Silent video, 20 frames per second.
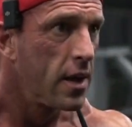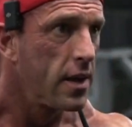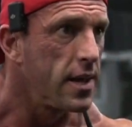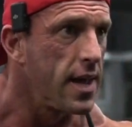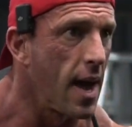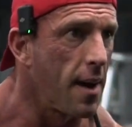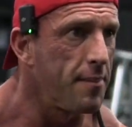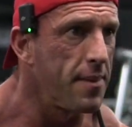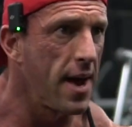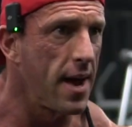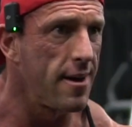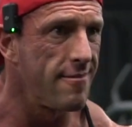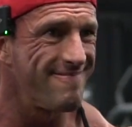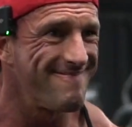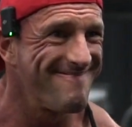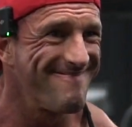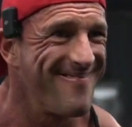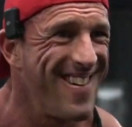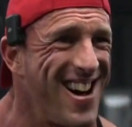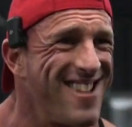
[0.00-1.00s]
grabbed a,
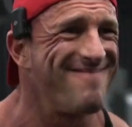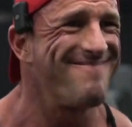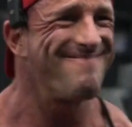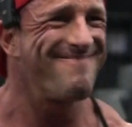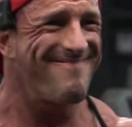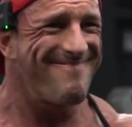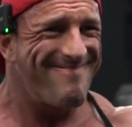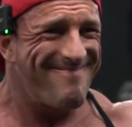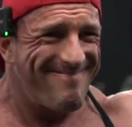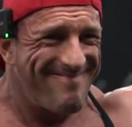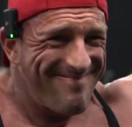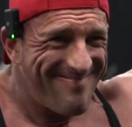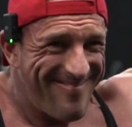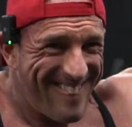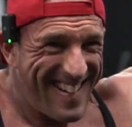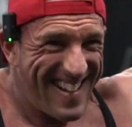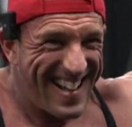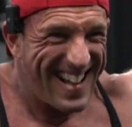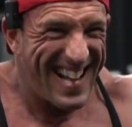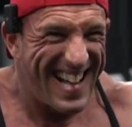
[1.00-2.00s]
a, lighter weight here,
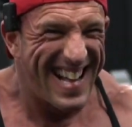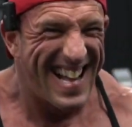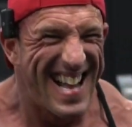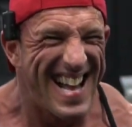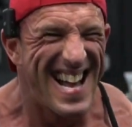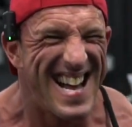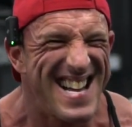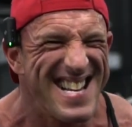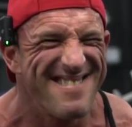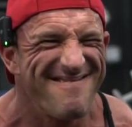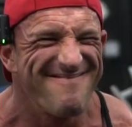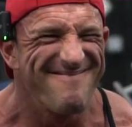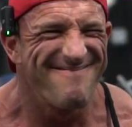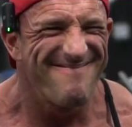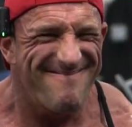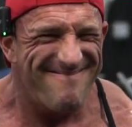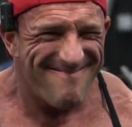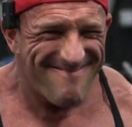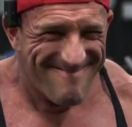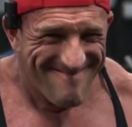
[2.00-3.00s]
another 10 or
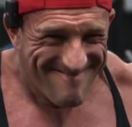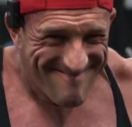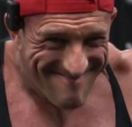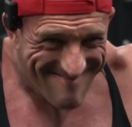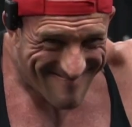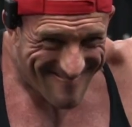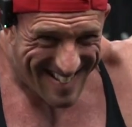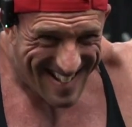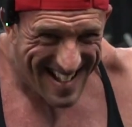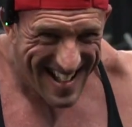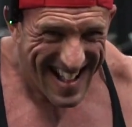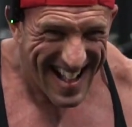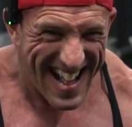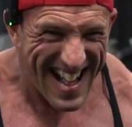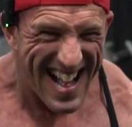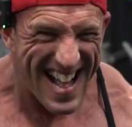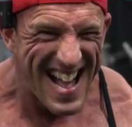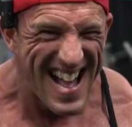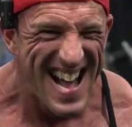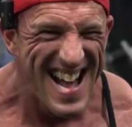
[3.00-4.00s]
so, and then a
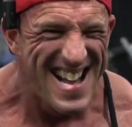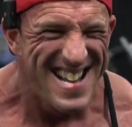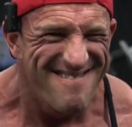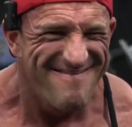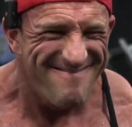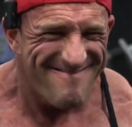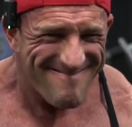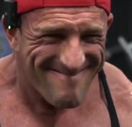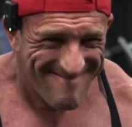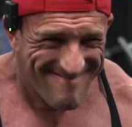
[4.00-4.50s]
final 10.